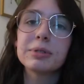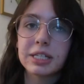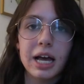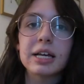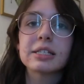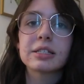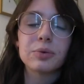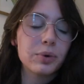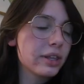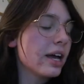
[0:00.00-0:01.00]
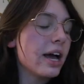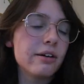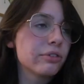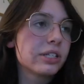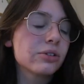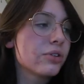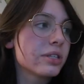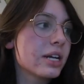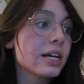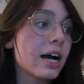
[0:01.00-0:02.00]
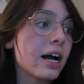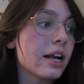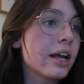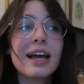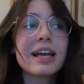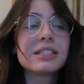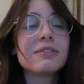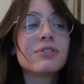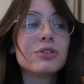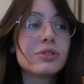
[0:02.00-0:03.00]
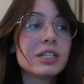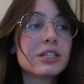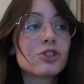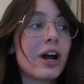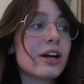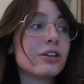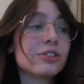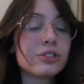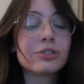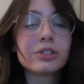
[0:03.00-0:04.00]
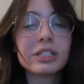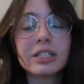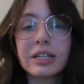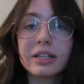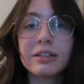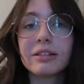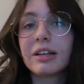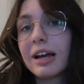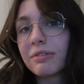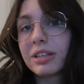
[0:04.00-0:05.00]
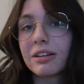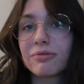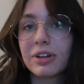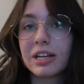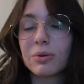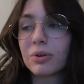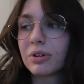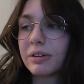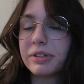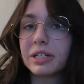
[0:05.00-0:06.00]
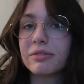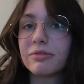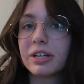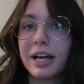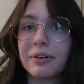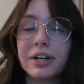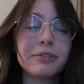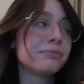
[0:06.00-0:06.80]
obsessed with every single thing that I got. I guess if you see the try-ons, you'll see that everything fit, or if it didn't fit, I don't know.